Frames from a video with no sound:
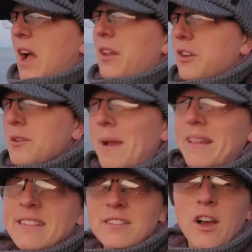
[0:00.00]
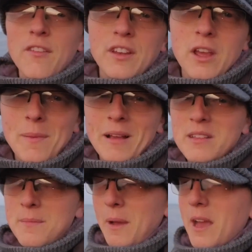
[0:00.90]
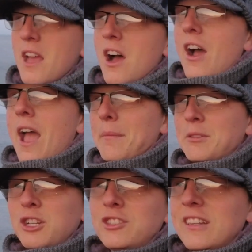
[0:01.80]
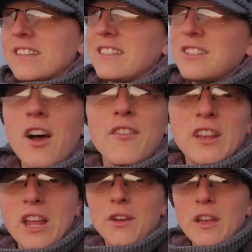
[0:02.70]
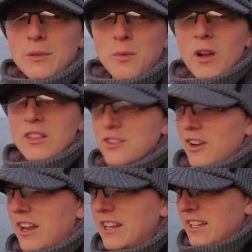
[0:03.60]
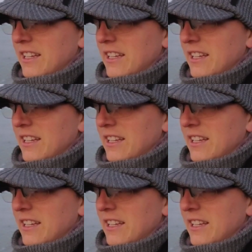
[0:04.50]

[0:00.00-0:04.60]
I'm not gonna make this entire video about it, but I am shooting this entire video in widescreen.